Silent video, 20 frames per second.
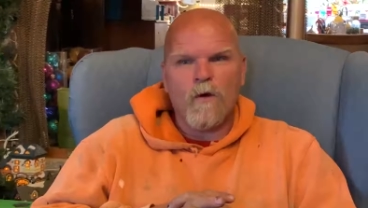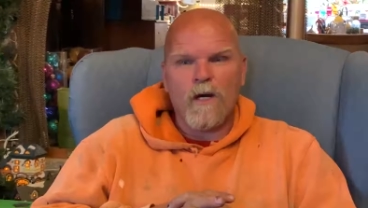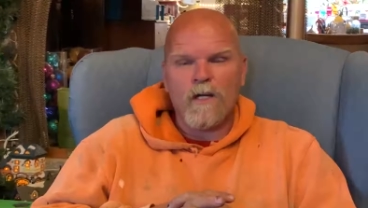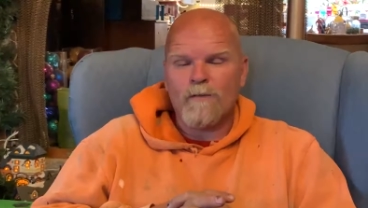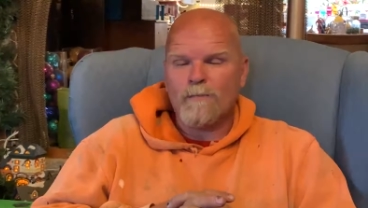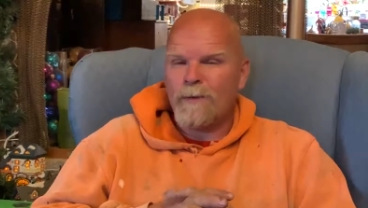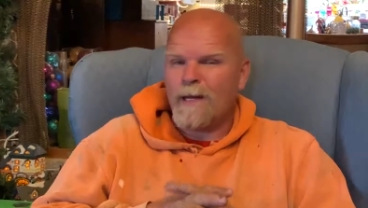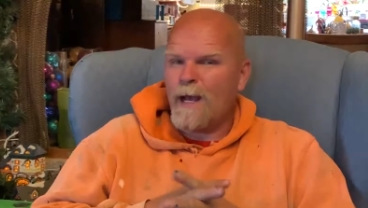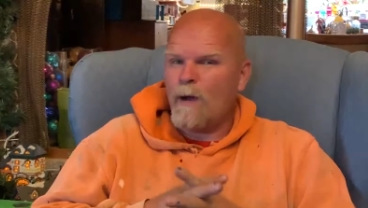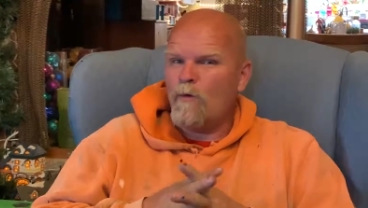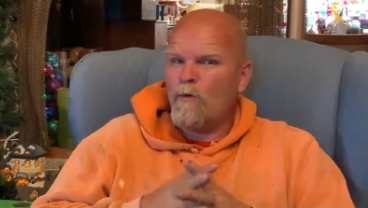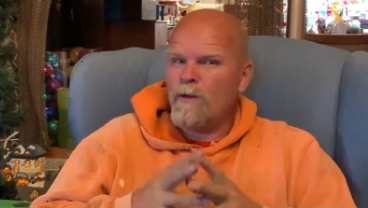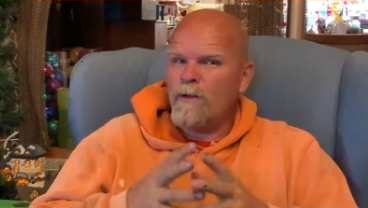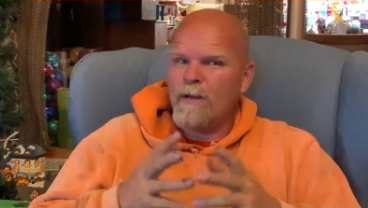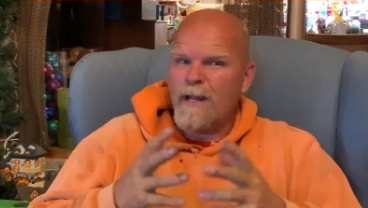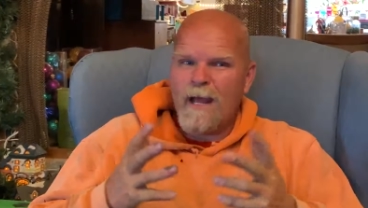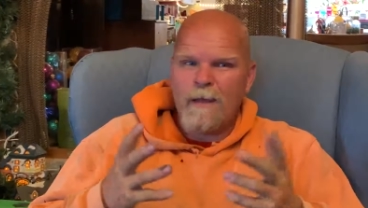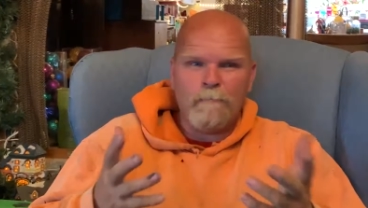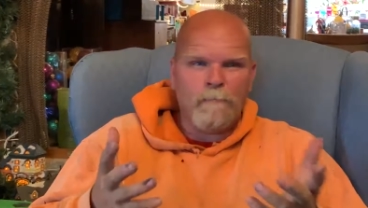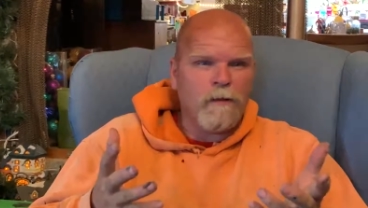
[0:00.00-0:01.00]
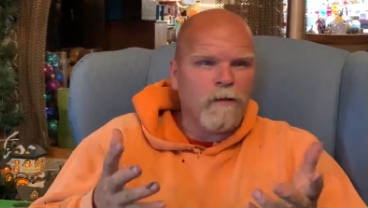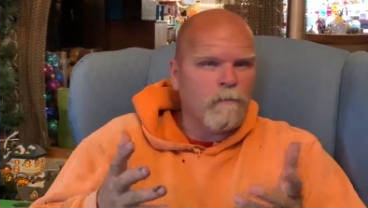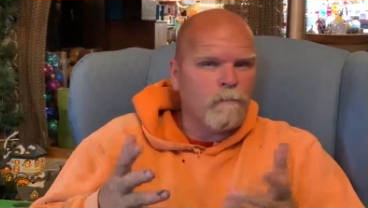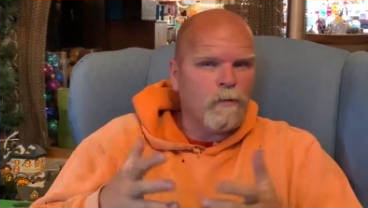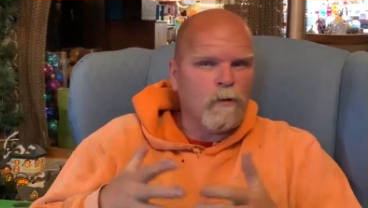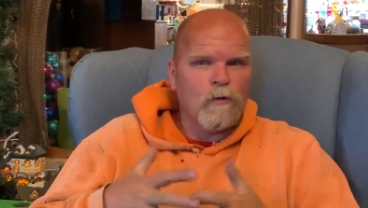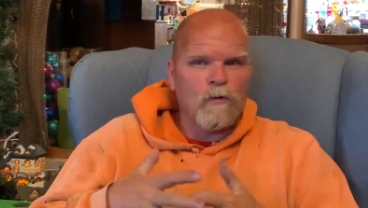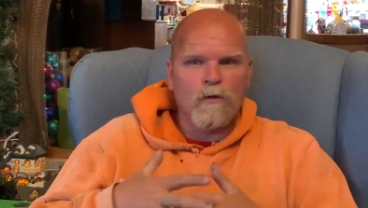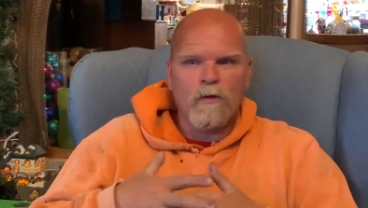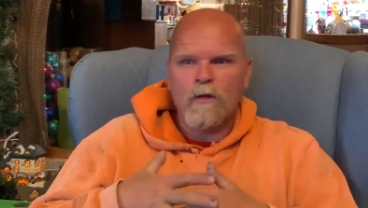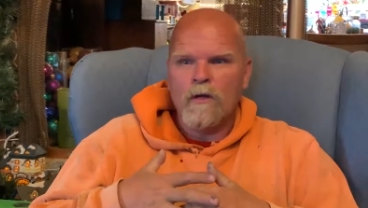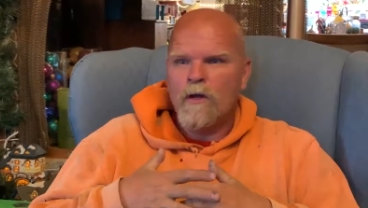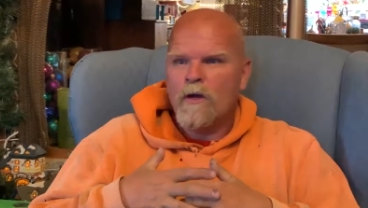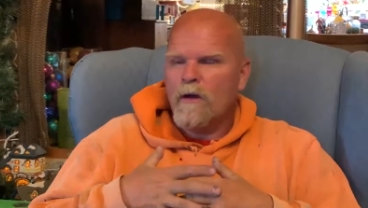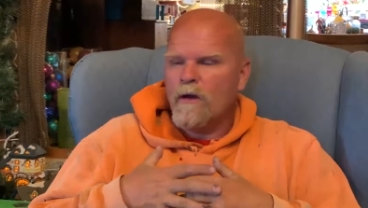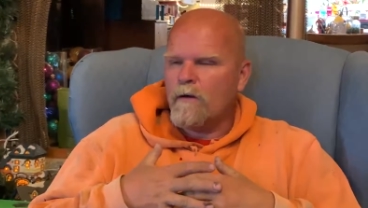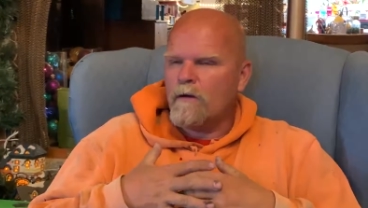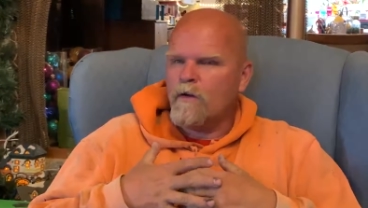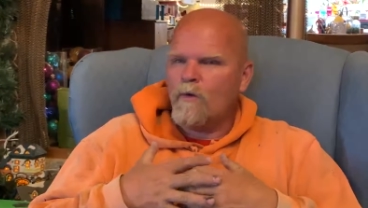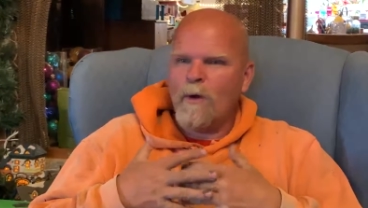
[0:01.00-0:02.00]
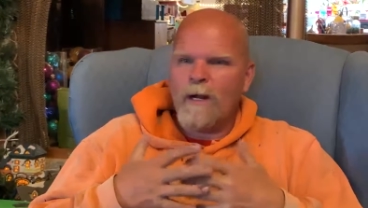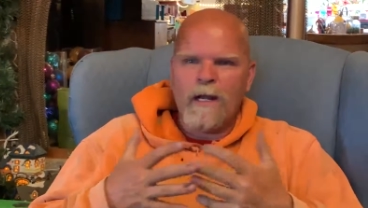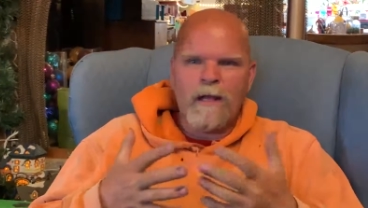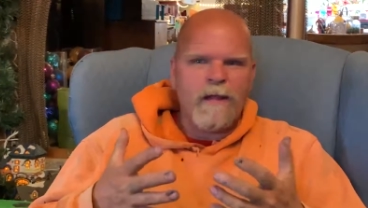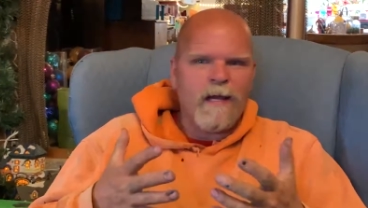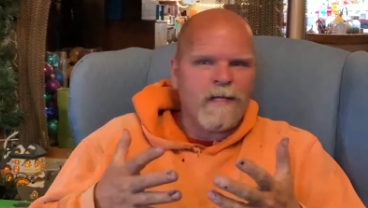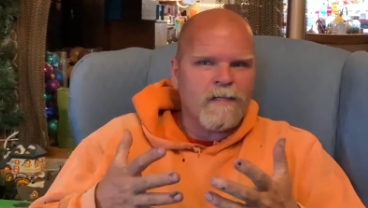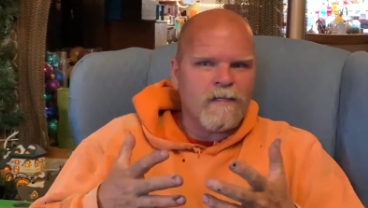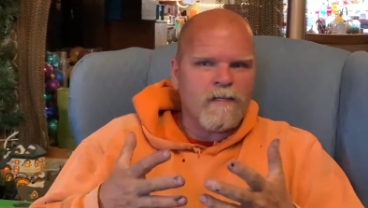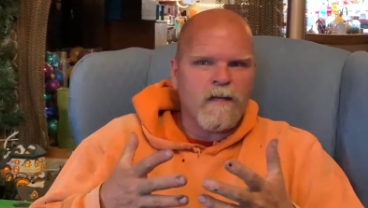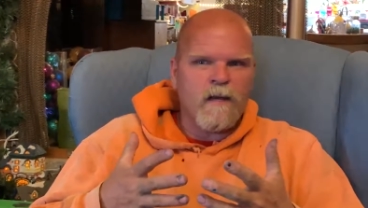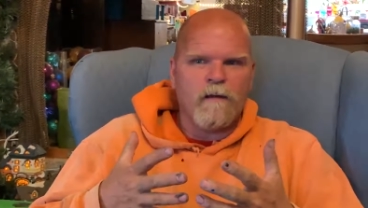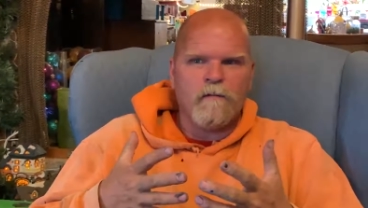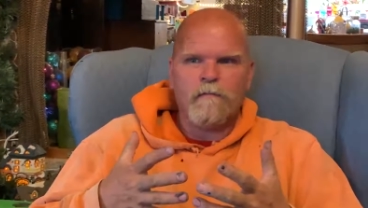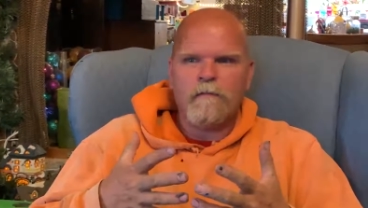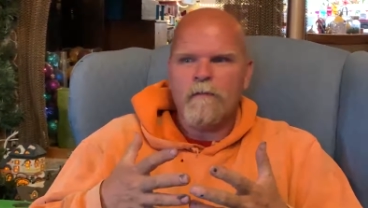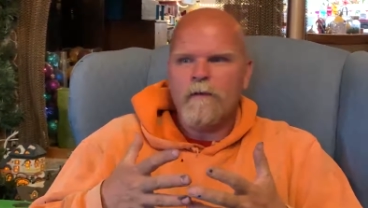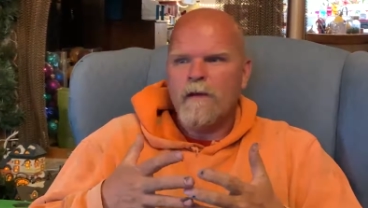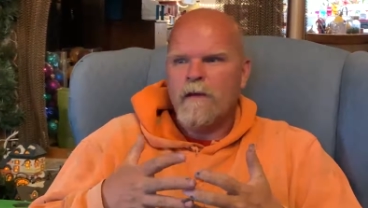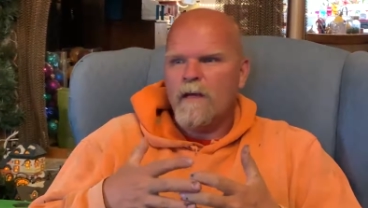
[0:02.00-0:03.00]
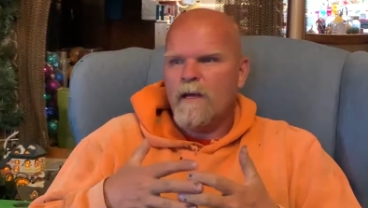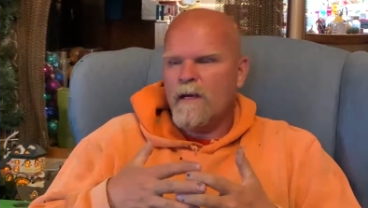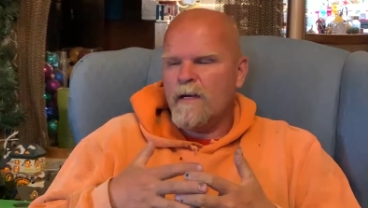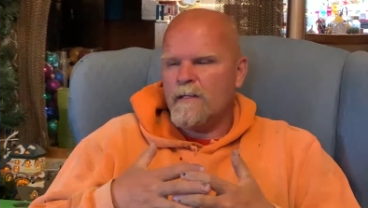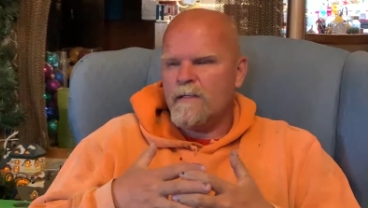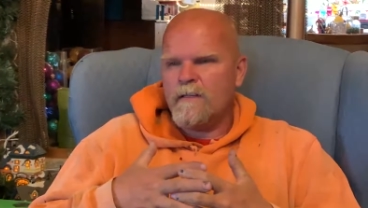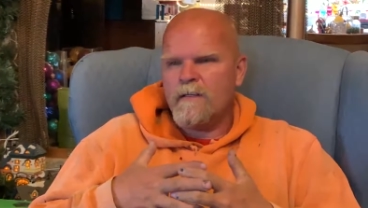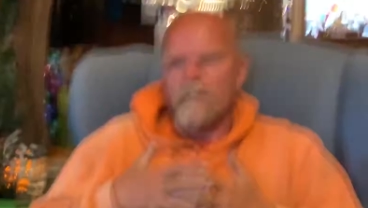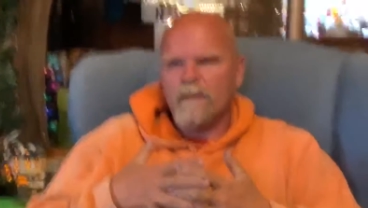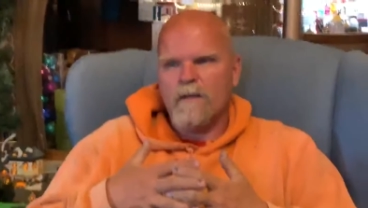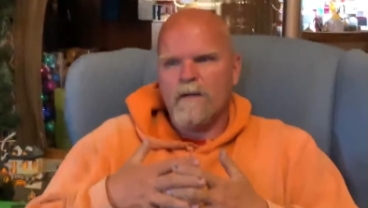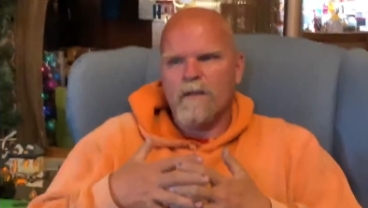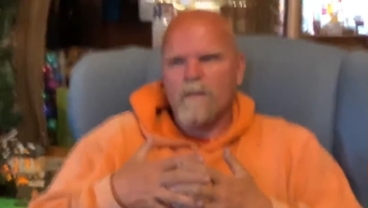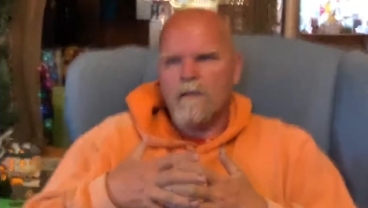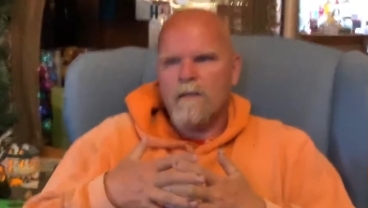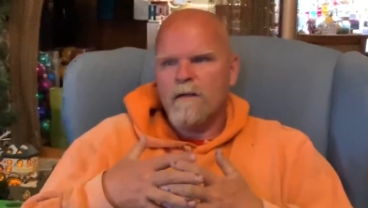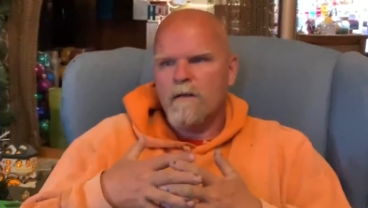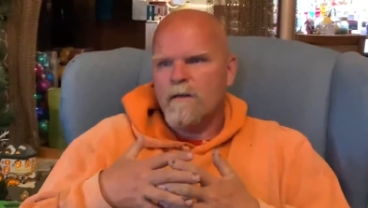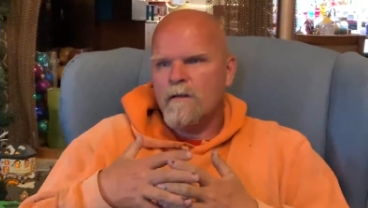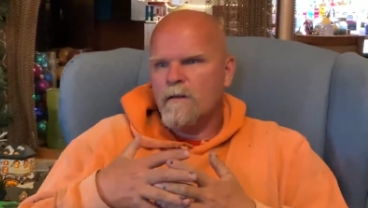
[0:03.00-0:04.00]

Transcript: wash. But I wouldn't empty the pool or do any of that stuff until